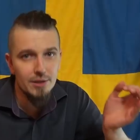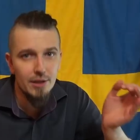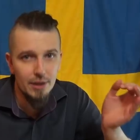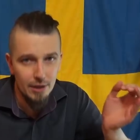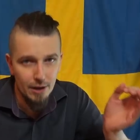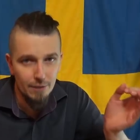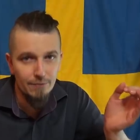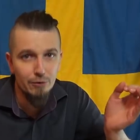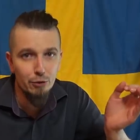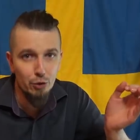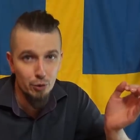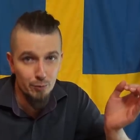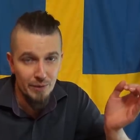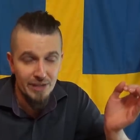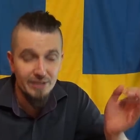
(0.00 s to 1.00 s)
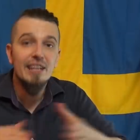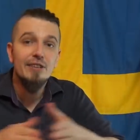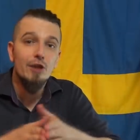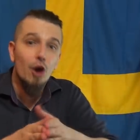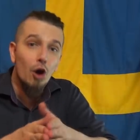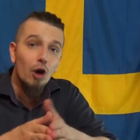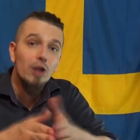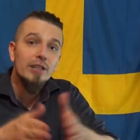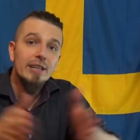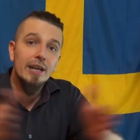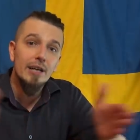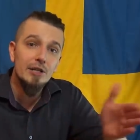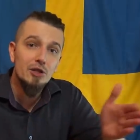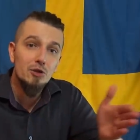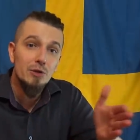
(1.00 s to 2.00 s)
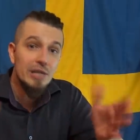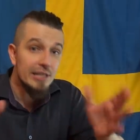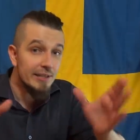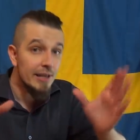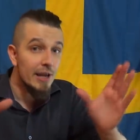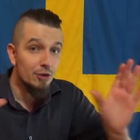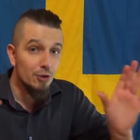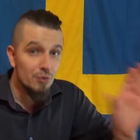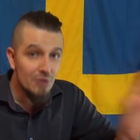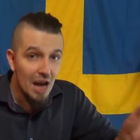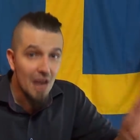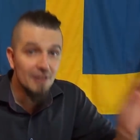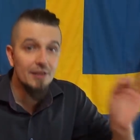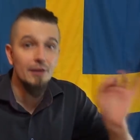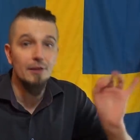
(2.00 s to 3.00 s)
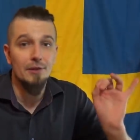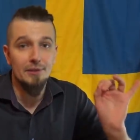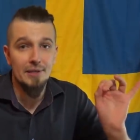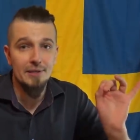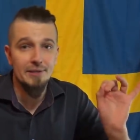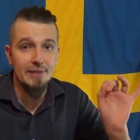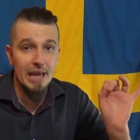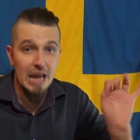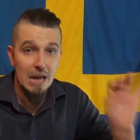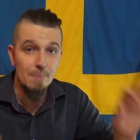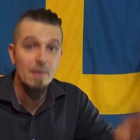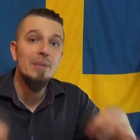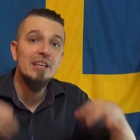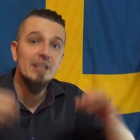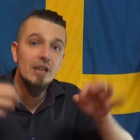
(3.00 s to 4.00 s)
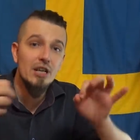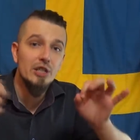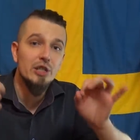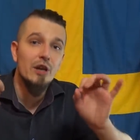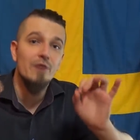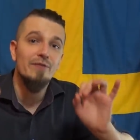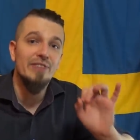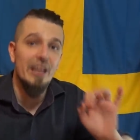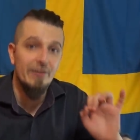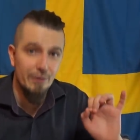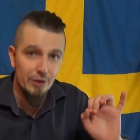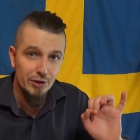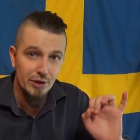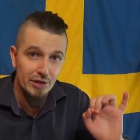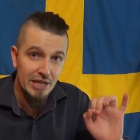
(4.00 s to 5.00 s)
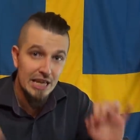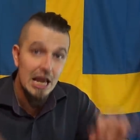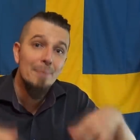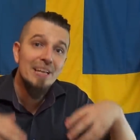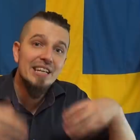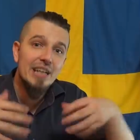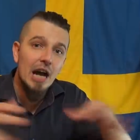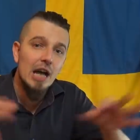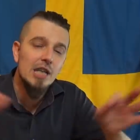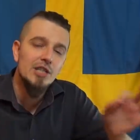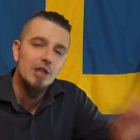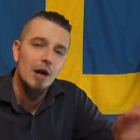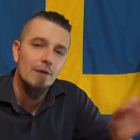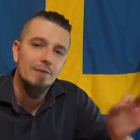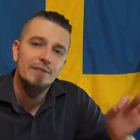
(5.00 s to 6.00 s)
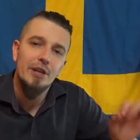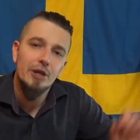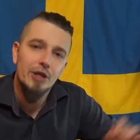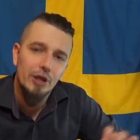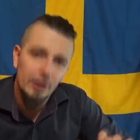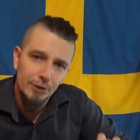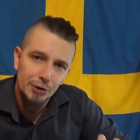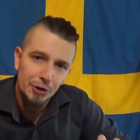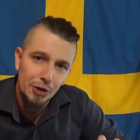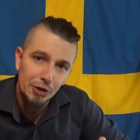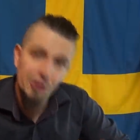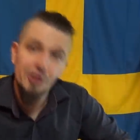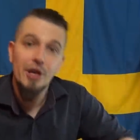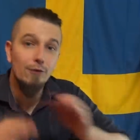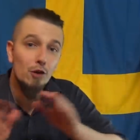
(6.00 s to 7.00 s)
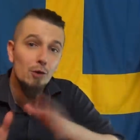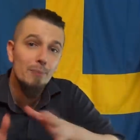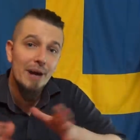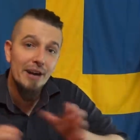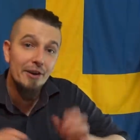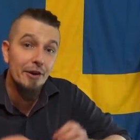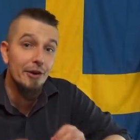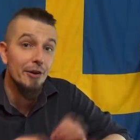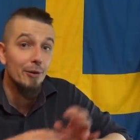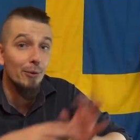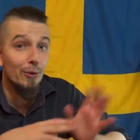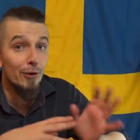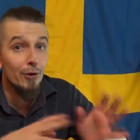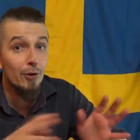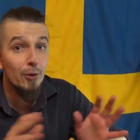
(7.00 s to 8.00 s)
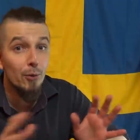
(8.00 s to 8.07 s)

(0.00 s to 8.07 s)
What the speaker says: enough to admit that all countries do not look the same because of diversity, because of their cultures, for better or